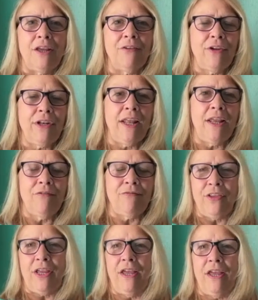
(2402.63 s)
if
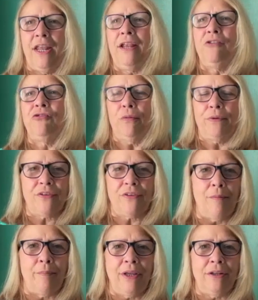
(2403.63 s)
an angel was
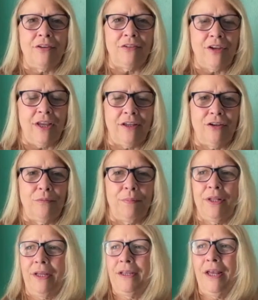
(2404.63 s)
coming to take you, you'd be
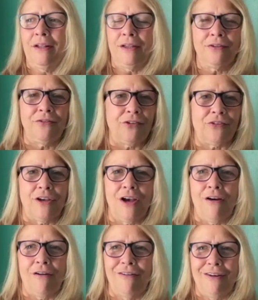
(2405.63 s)
like, yeah, let's just
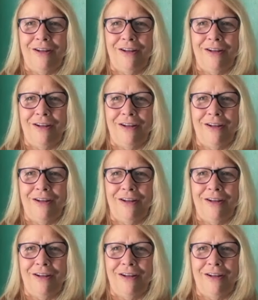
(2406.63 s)
go.